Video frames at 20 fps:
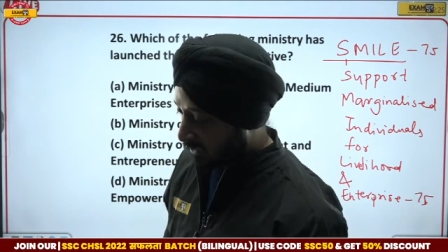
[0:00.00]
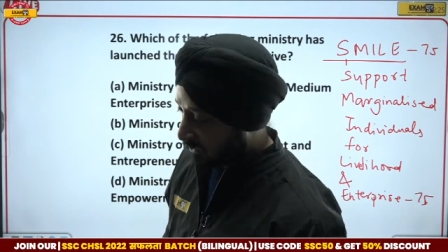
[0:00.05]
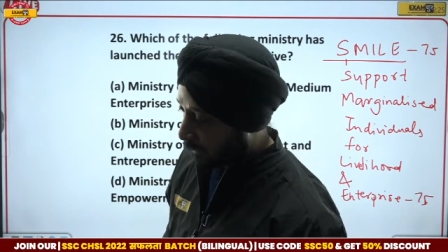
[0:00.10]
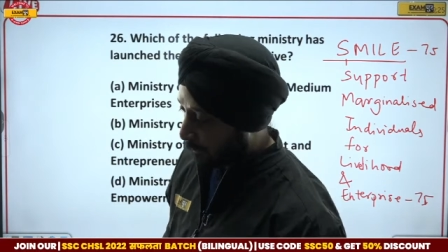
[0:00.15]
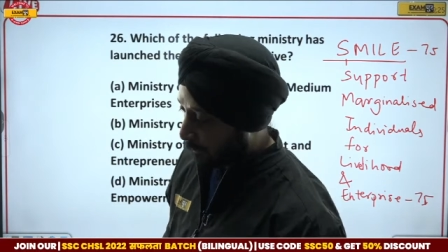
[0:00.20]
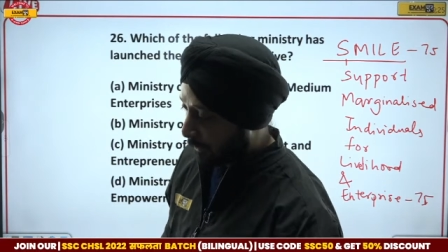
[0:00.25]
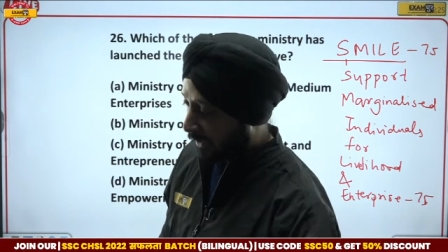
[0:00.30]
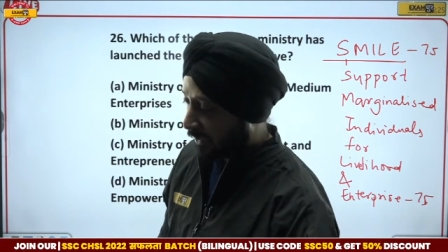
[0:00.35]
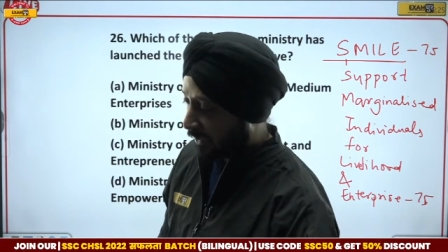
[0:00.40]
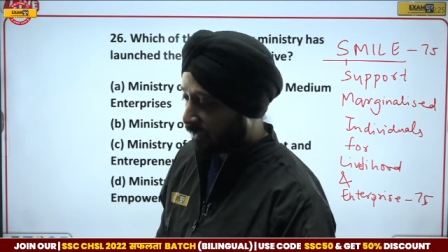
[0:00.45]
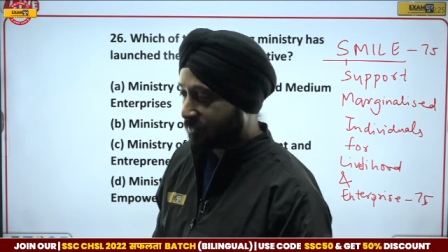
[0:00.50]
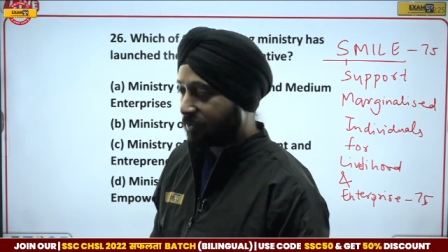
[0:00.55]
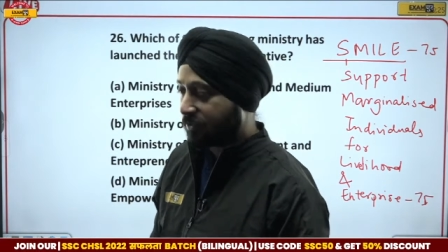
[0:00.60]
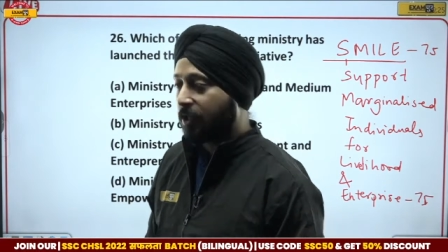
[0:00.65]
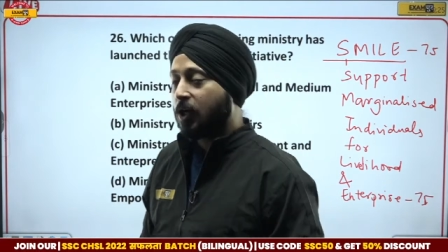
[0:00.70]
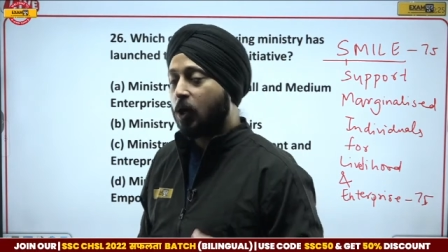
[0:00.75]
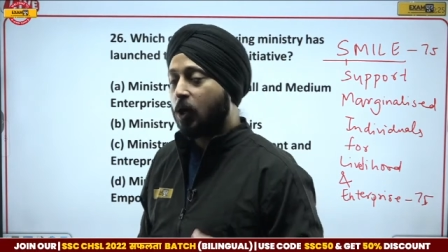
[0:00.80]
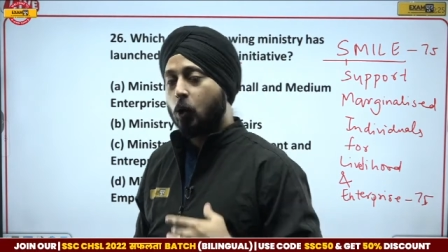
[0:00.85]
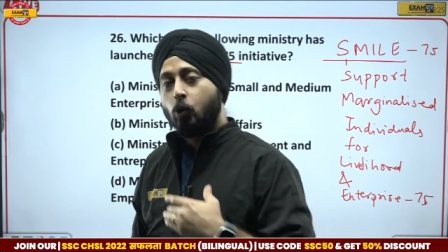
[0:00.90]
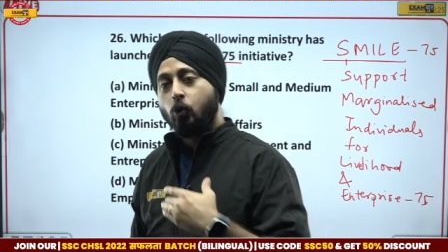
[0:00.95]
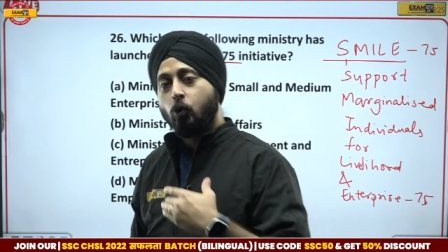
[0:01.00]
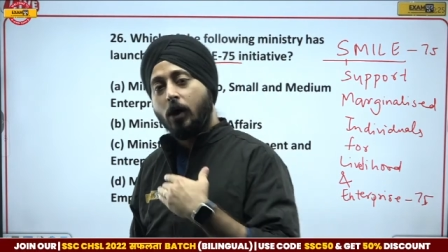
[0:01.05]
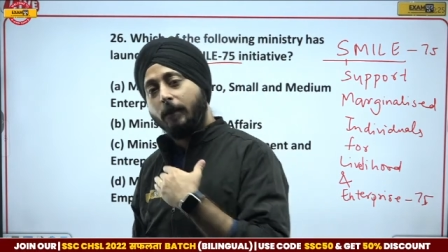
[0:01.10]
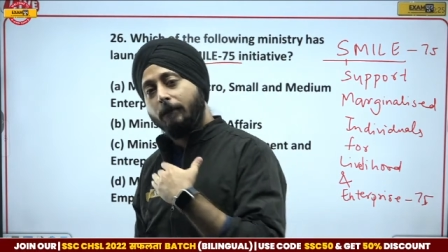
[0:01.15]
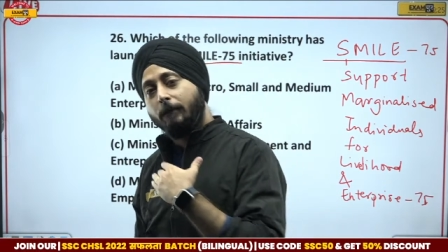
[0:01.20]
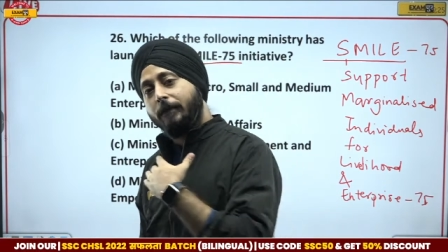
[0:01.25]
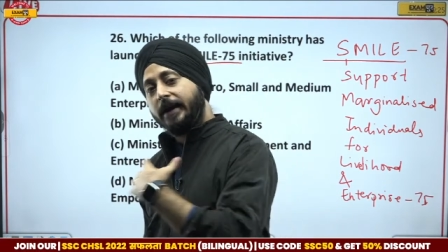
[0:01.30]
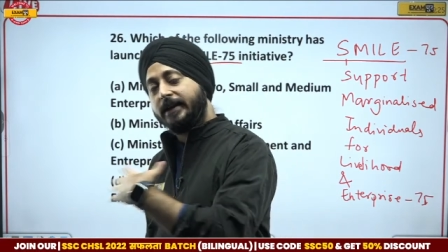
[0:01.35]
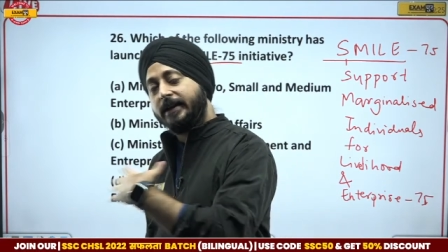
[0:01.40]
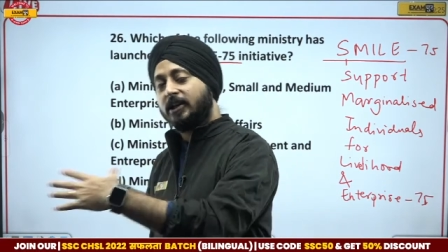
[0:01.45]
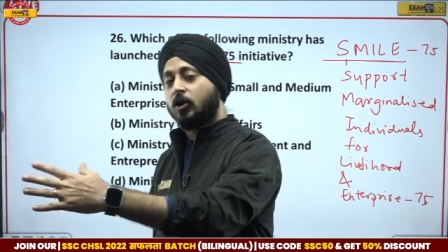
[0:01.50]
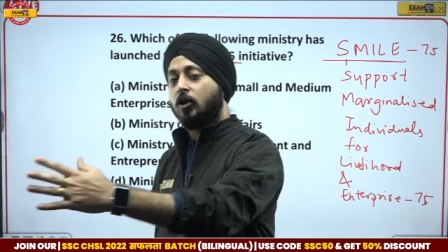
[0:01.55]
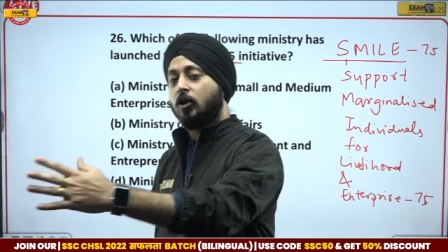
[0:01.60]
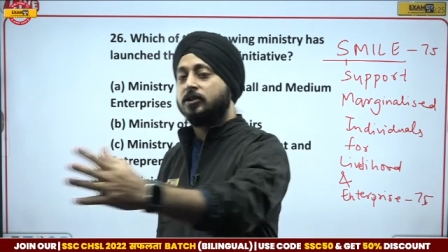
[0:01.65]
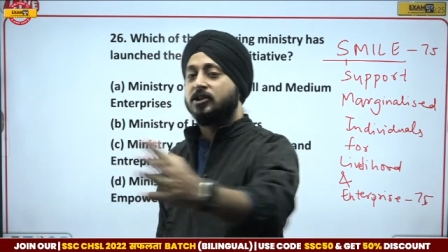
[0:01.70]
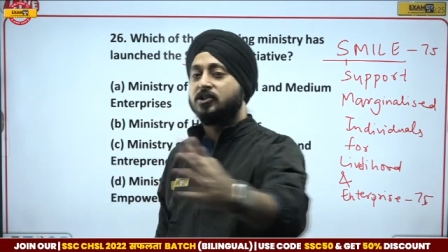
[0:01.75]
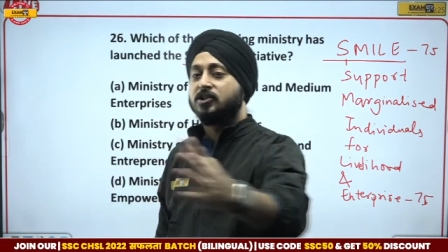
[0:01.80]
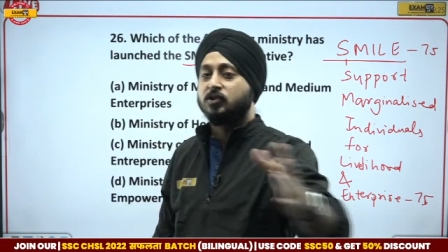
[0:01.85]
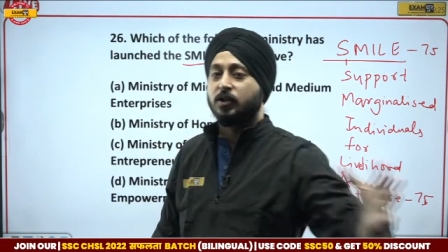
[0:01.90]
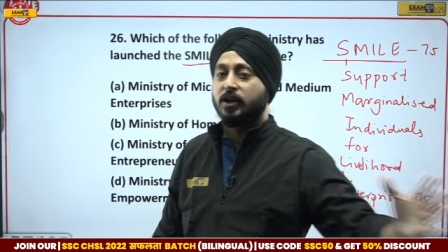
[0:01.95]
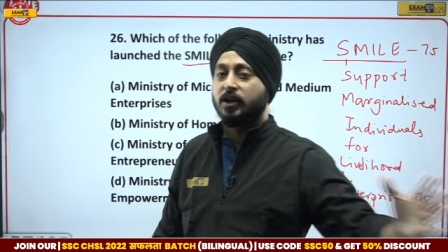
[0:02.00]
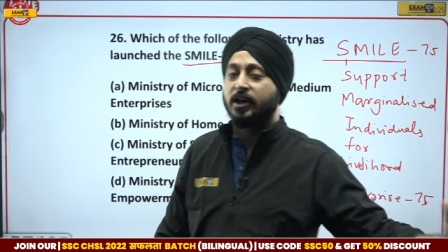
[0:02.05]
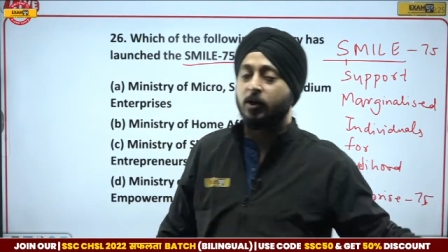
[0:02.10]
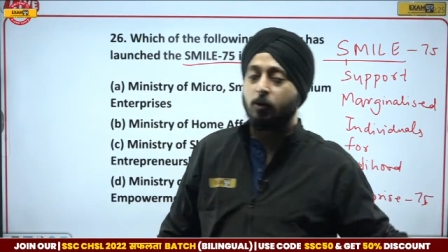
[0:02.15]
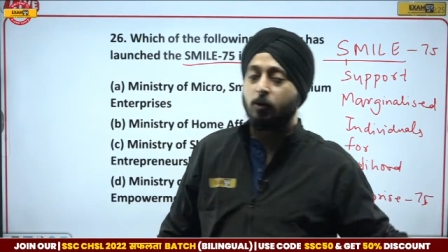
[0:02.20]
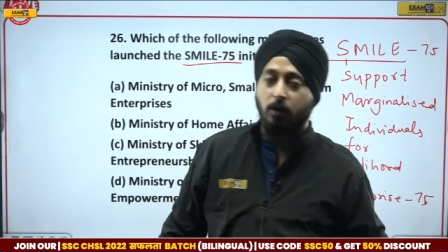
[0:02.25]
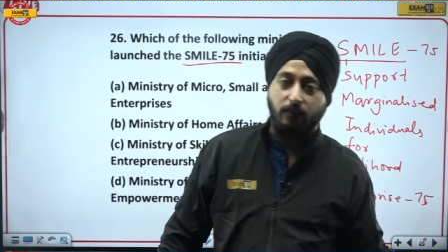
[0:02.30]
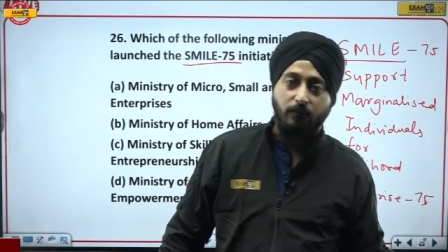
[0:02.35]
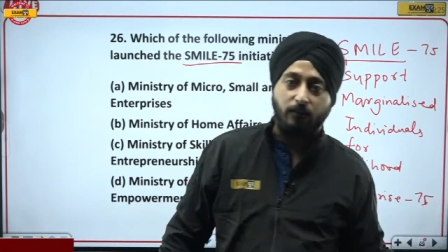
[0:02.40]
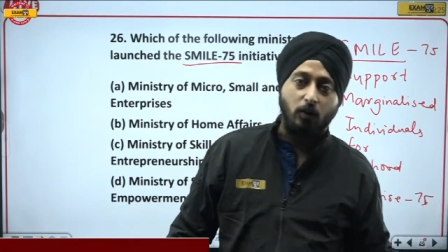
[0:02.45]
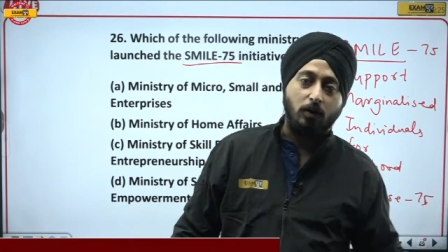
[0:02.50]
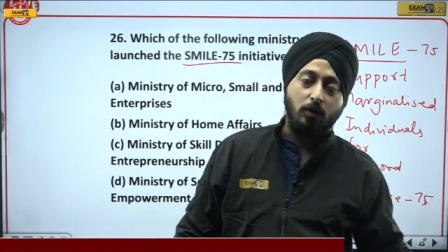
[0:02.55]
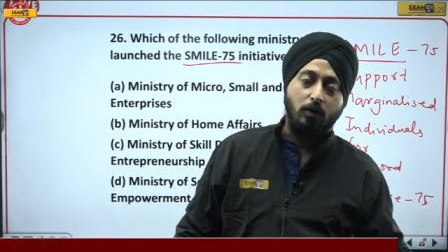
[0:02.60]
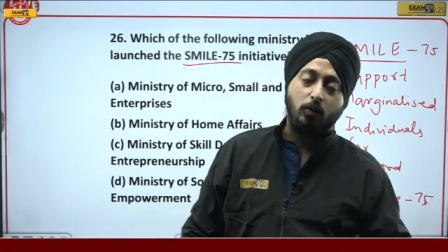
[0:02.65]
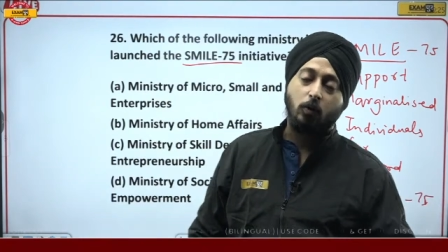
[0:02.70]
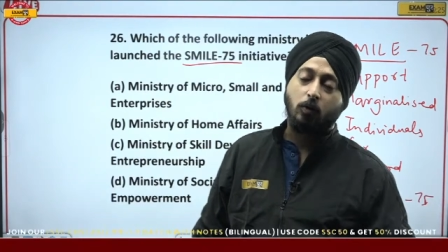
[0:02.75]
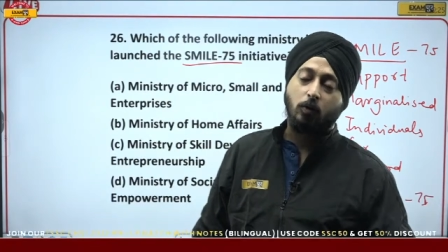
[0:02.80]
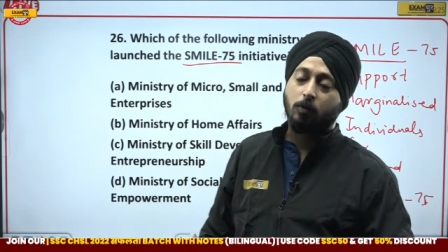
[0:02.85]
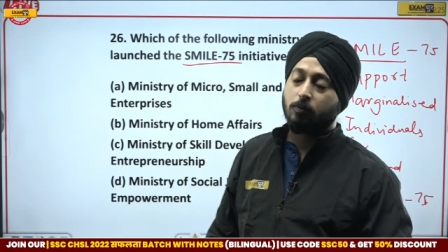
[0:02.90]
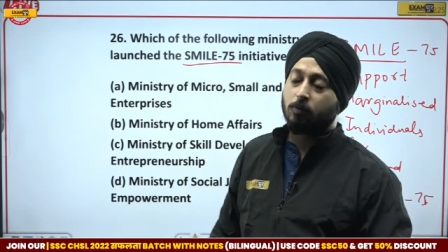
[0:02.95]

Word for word: the beggars who are begging on the street, who have no, who,